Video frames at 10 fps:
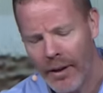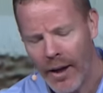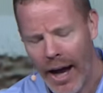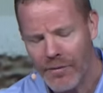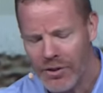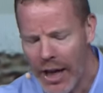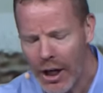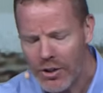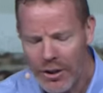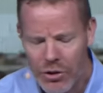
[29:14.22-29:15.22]
I've
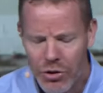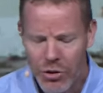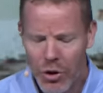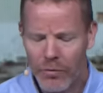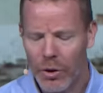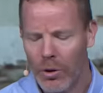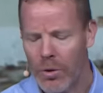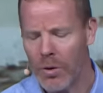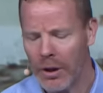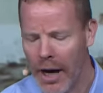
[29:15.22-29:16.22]
zealously served the
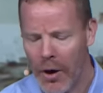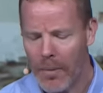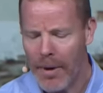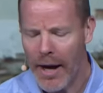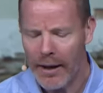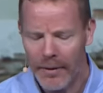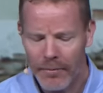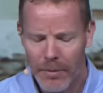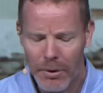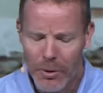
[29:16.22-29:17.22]
Lord God Almighty.
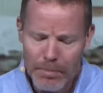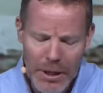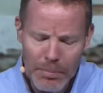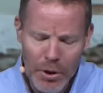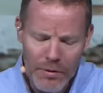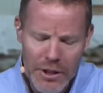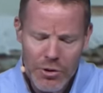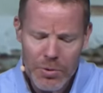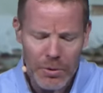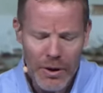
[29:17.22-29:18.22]
But the people of
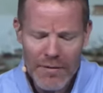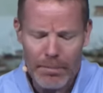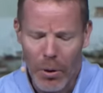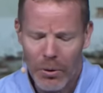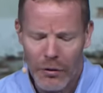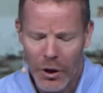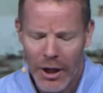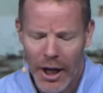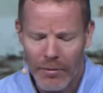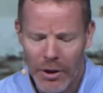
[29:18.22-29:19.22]
Israel, they've broken their
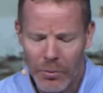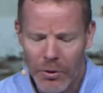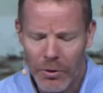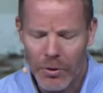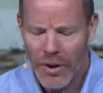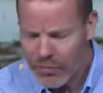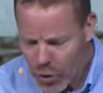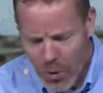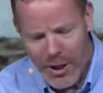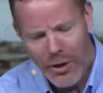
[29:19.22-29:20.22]
covenant with you. They've
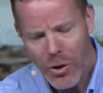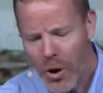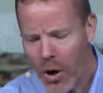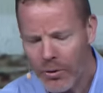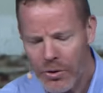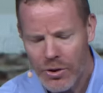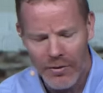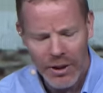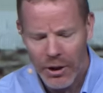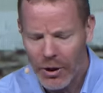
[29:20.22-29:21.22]
torn down your altars,
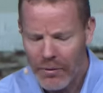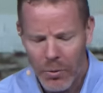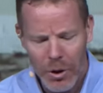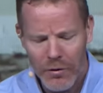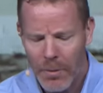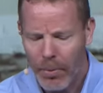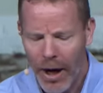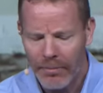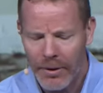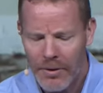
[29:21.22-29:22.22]
they've killed every one of your
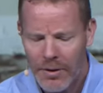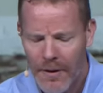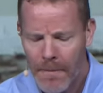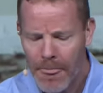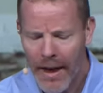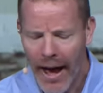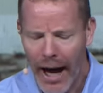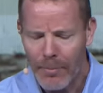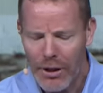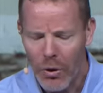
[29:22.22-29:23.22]
prophets.
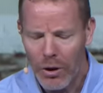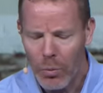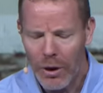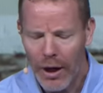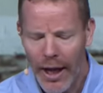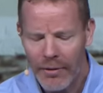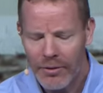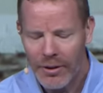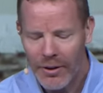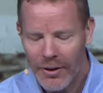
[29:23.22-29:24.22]
I'm the only one
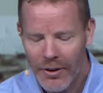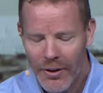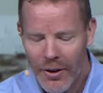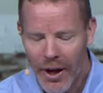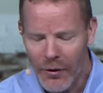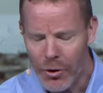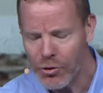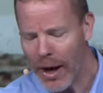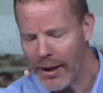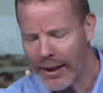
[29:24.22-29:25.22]
left, and they're
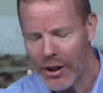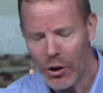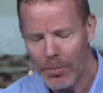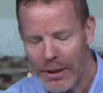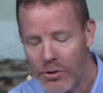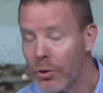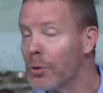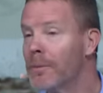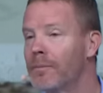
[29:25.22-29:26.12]
trying to kill me too.